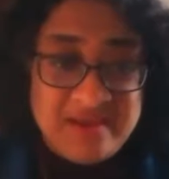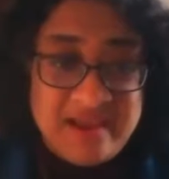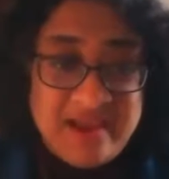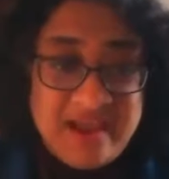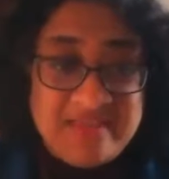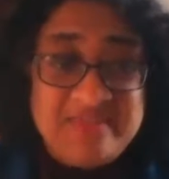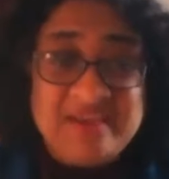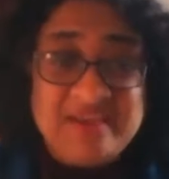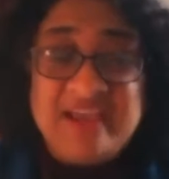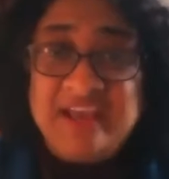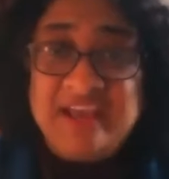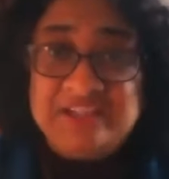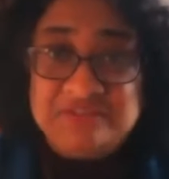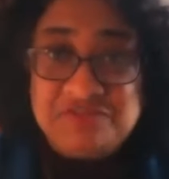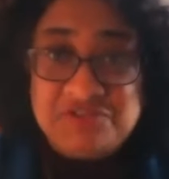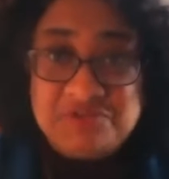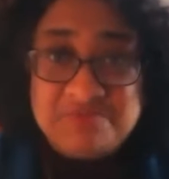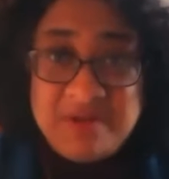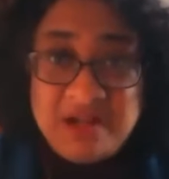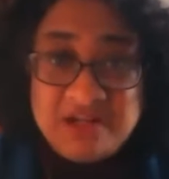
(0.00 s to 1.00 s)
And the case of
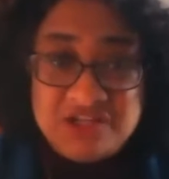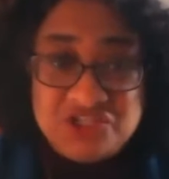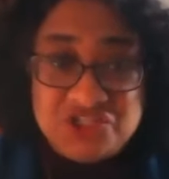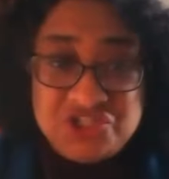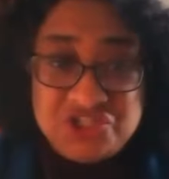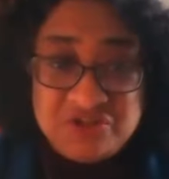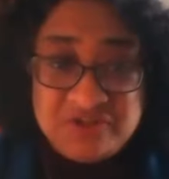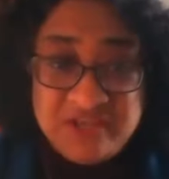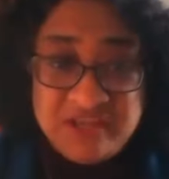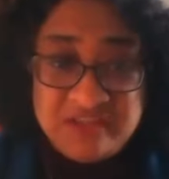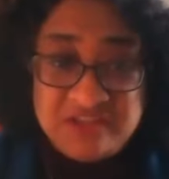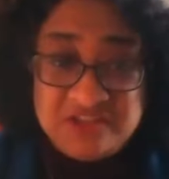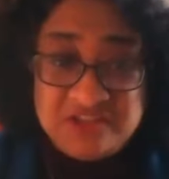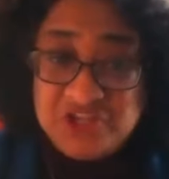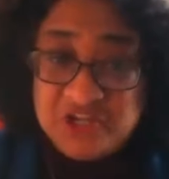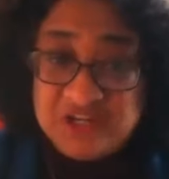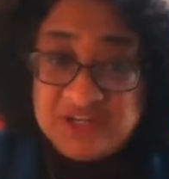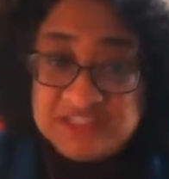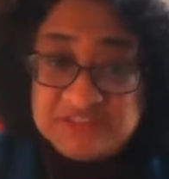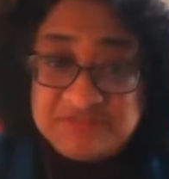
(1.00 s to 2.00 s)
Jamal Khashoggi, the
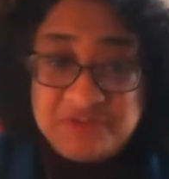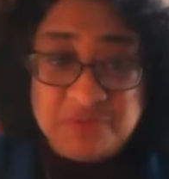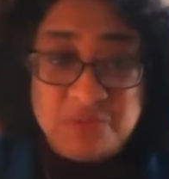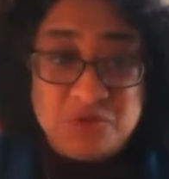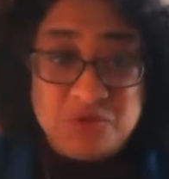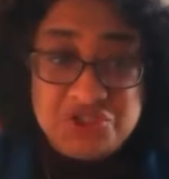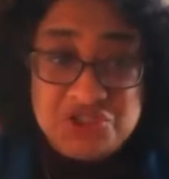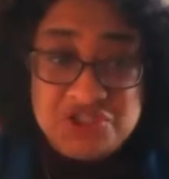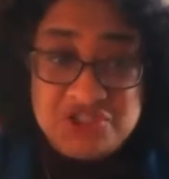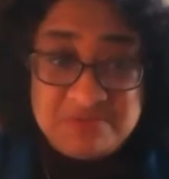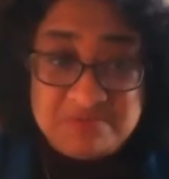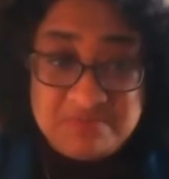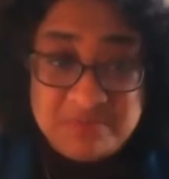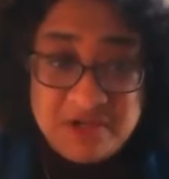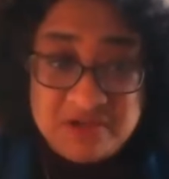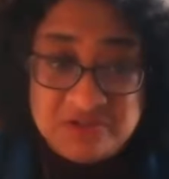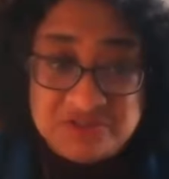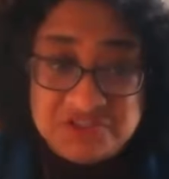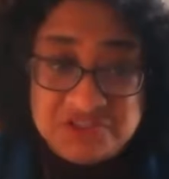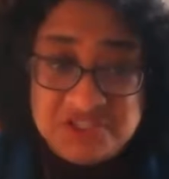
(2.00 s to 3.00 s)
journalist for the Washington
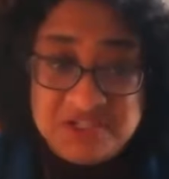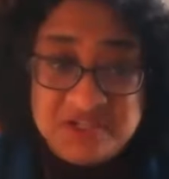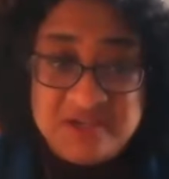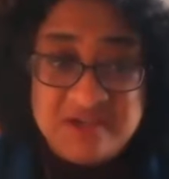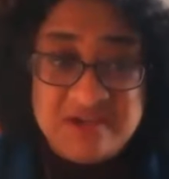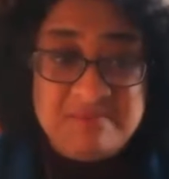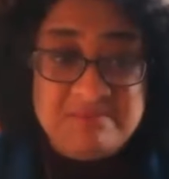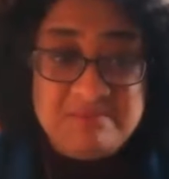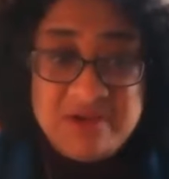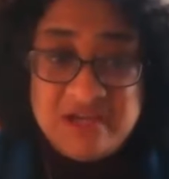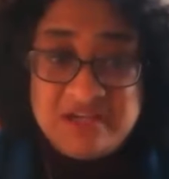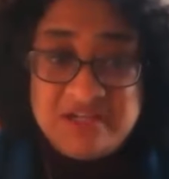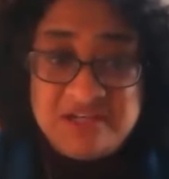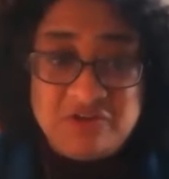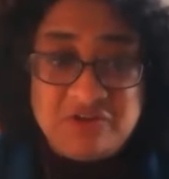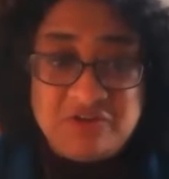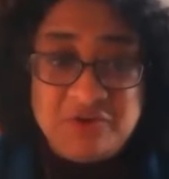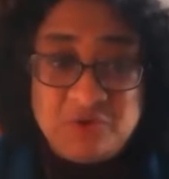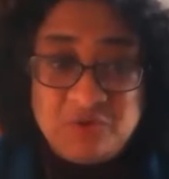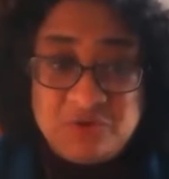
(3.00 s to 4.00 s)
Post, murdered
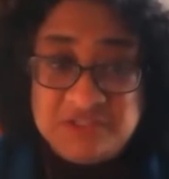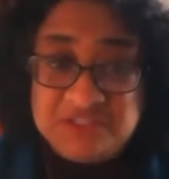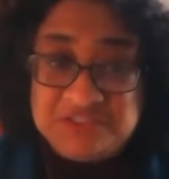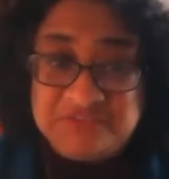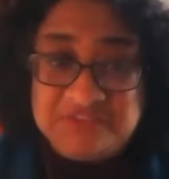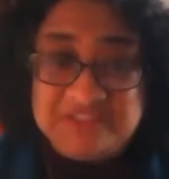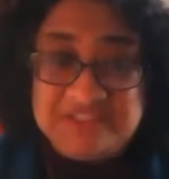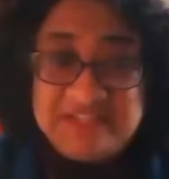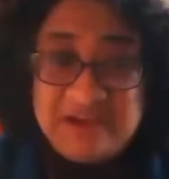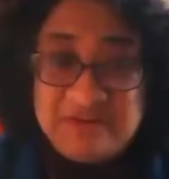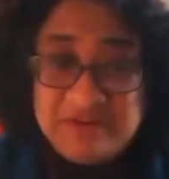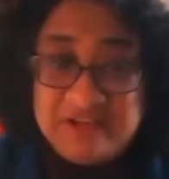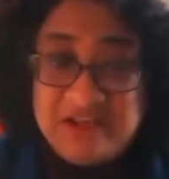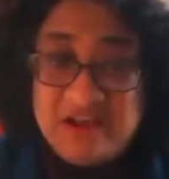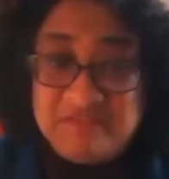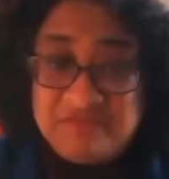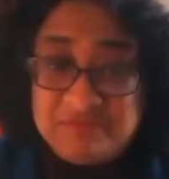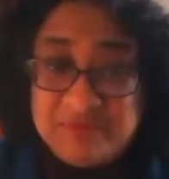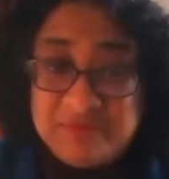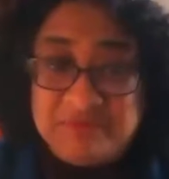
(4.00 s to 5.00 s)
on the orders of the Saudi
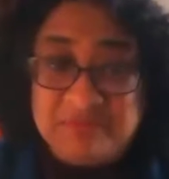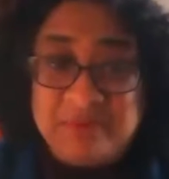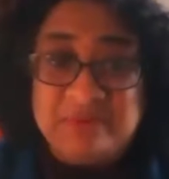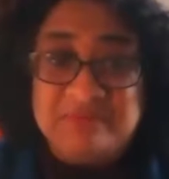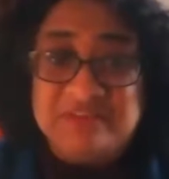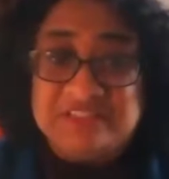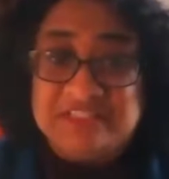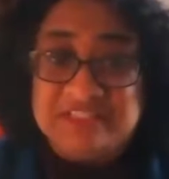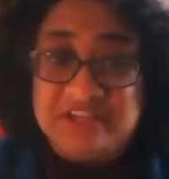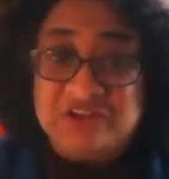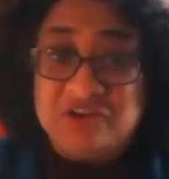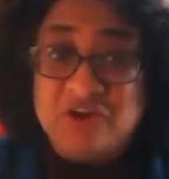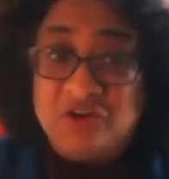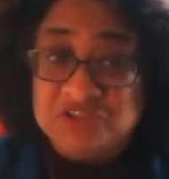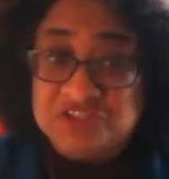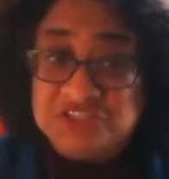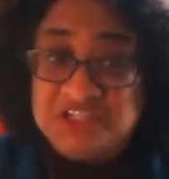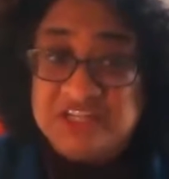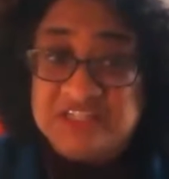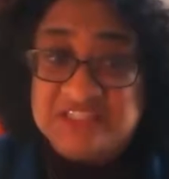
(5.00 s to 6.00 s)
government while visiting a
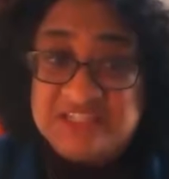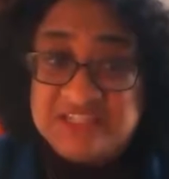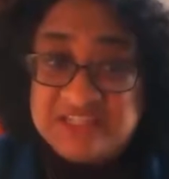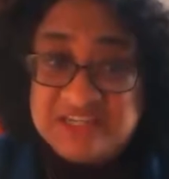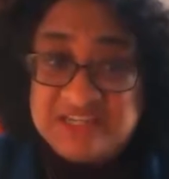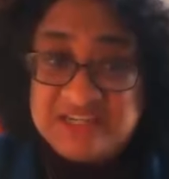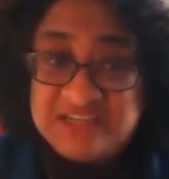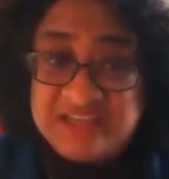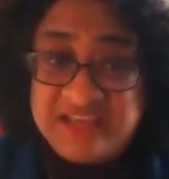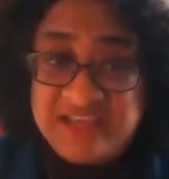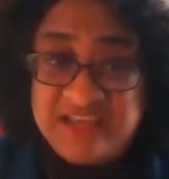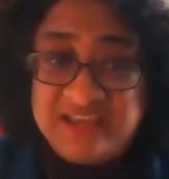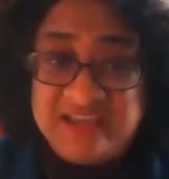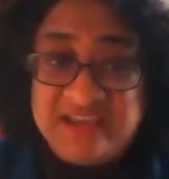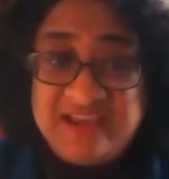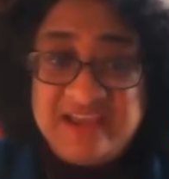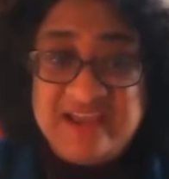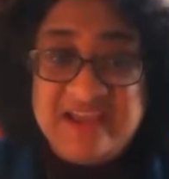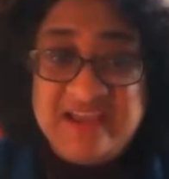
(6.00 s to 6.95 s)
consulate in Turkey,